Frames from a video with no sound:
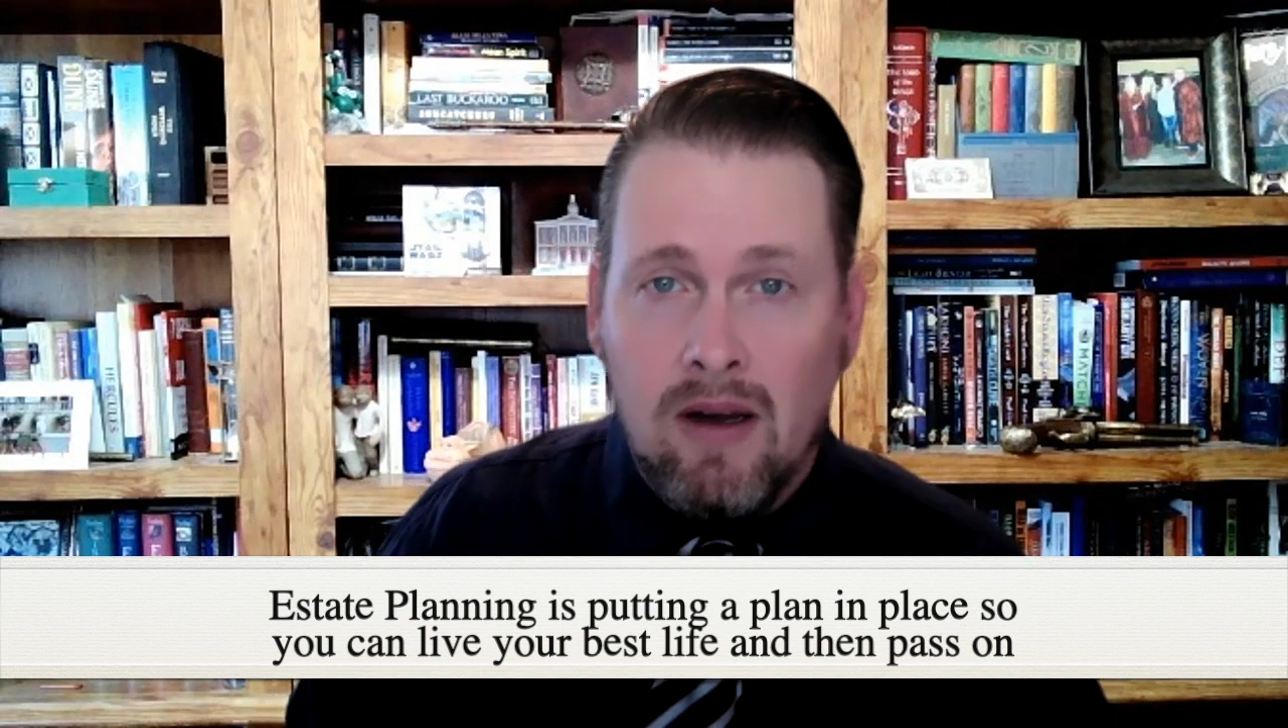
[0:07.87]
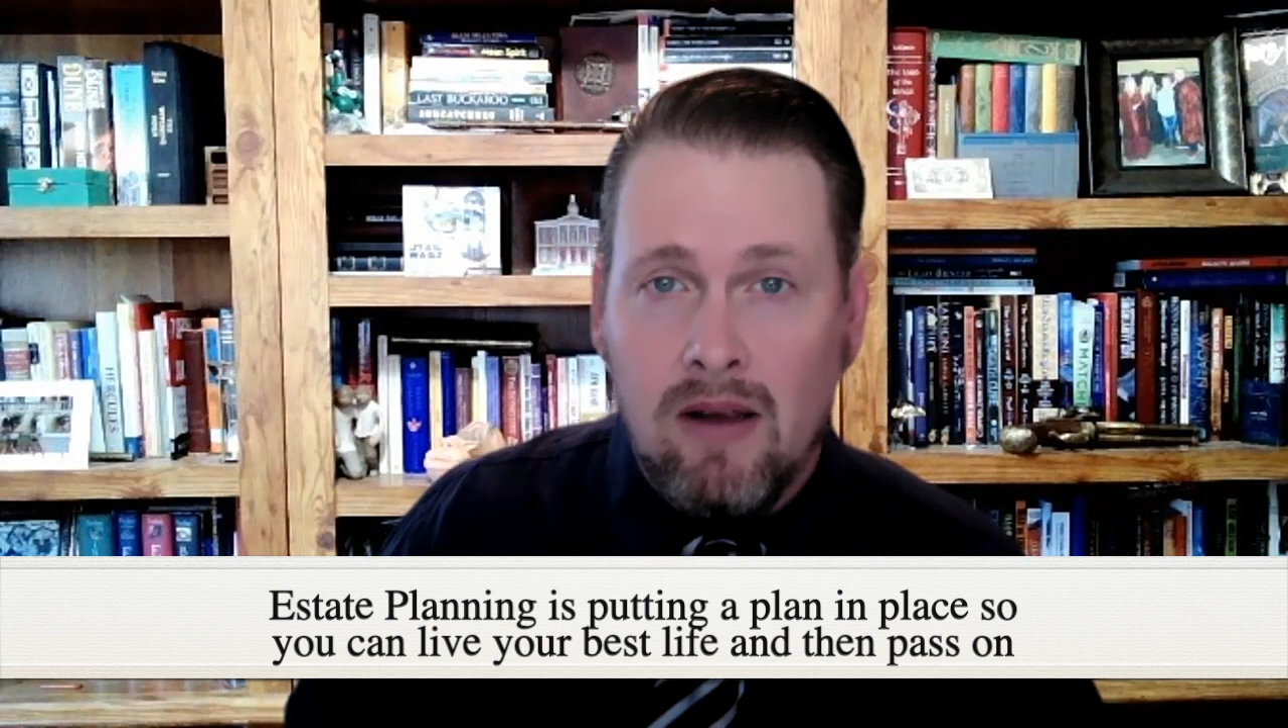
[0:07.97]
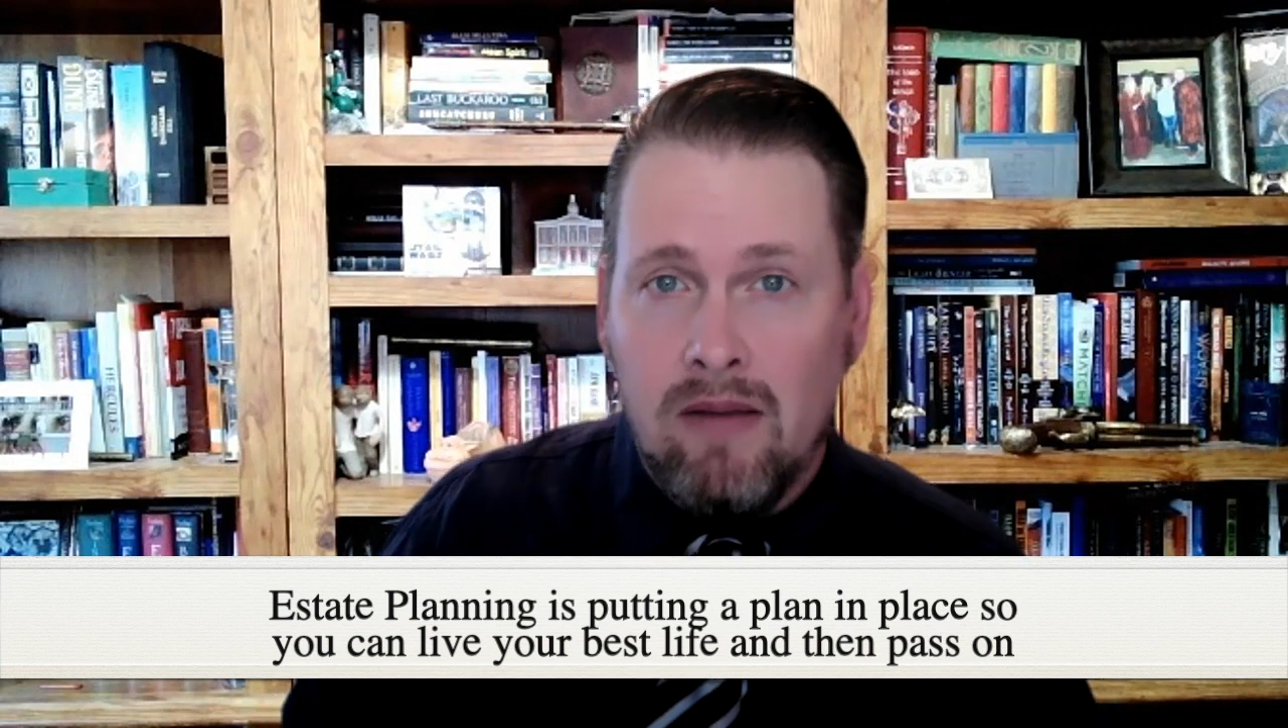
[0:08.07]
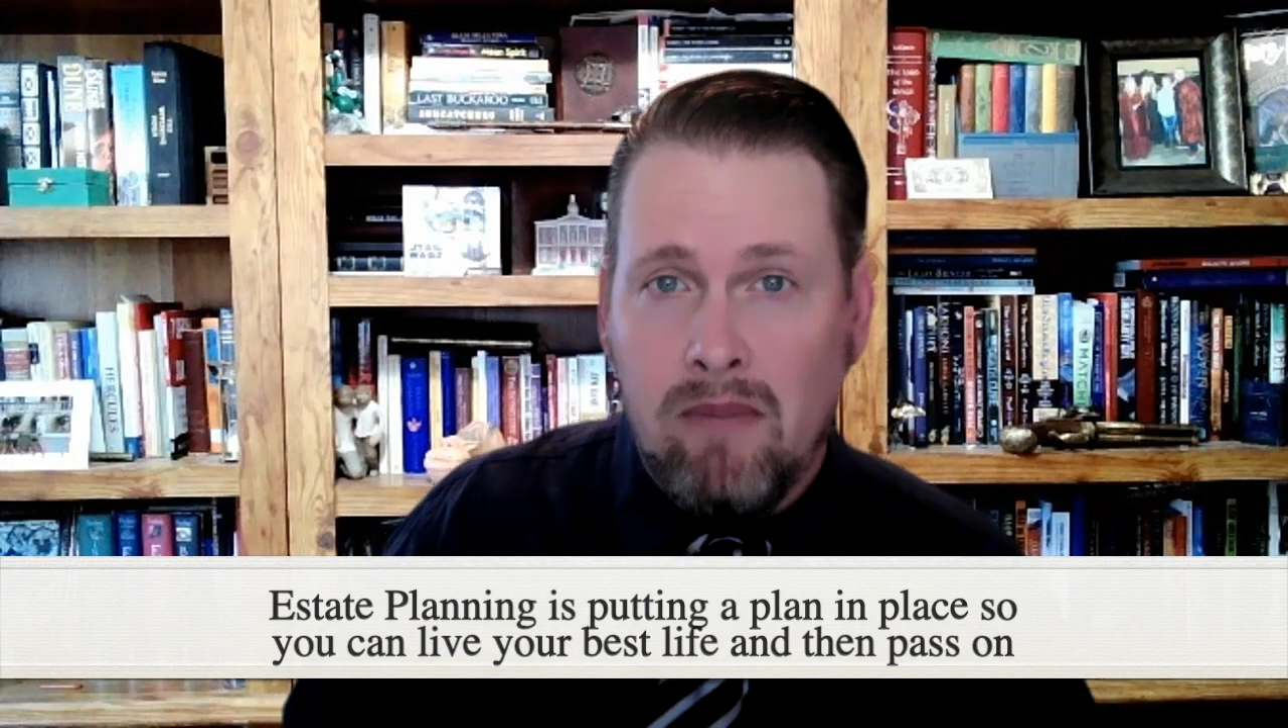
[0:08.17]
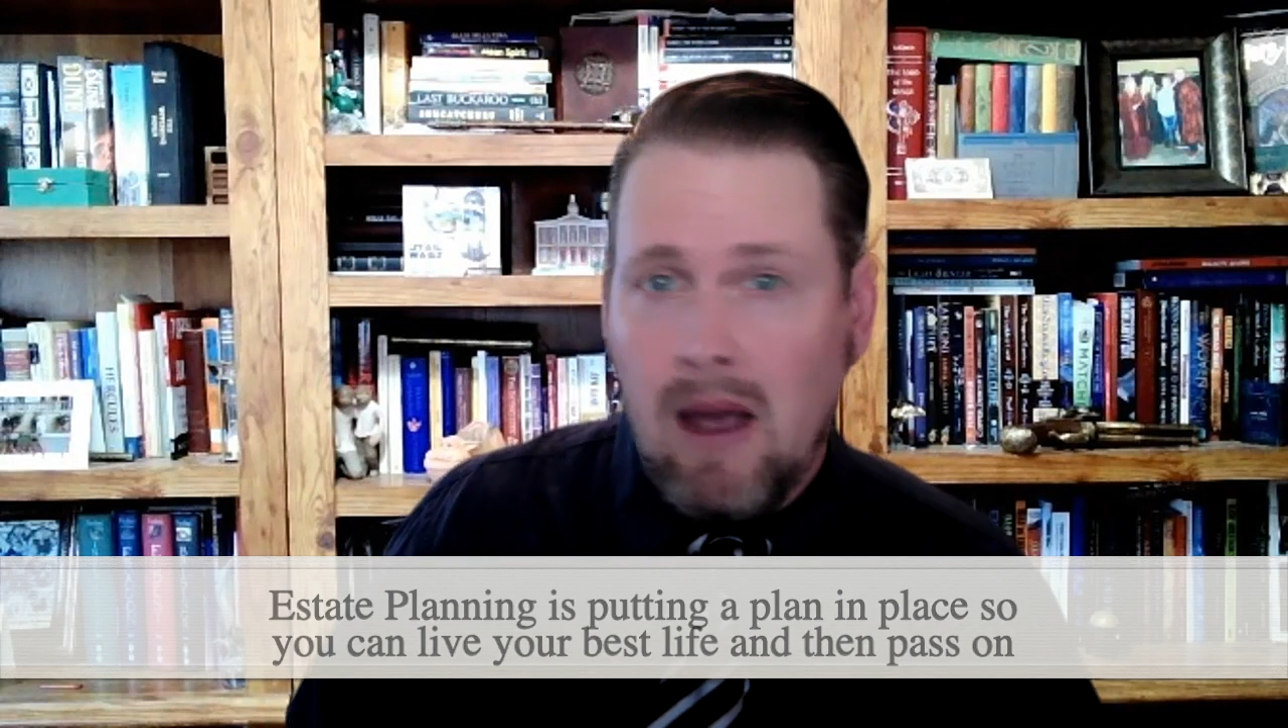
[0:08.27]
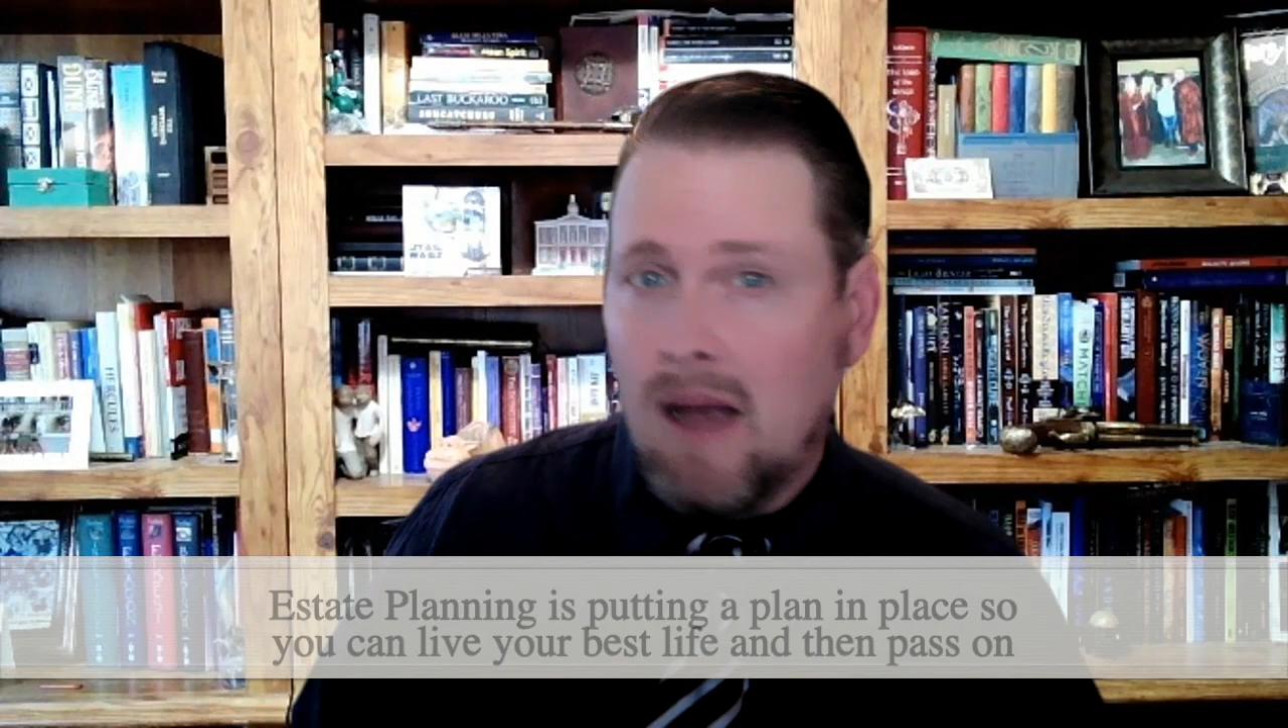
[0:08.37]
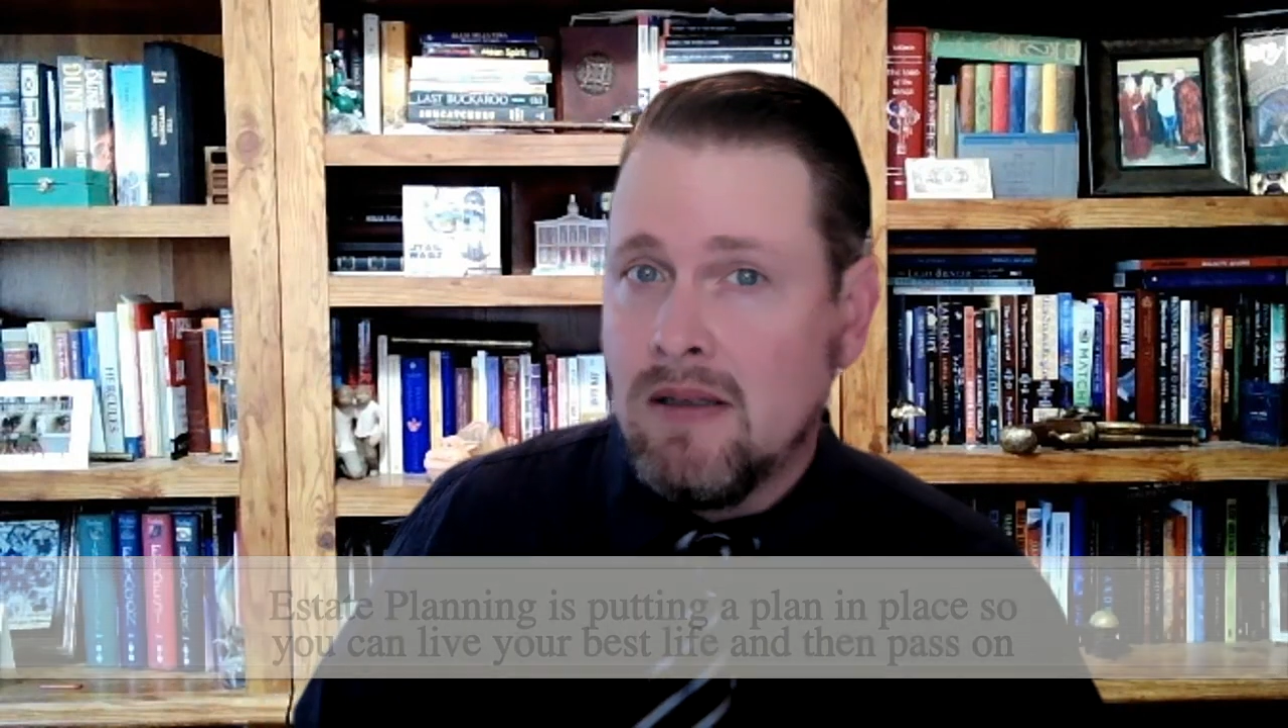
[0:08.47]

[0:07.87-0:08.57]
and then pass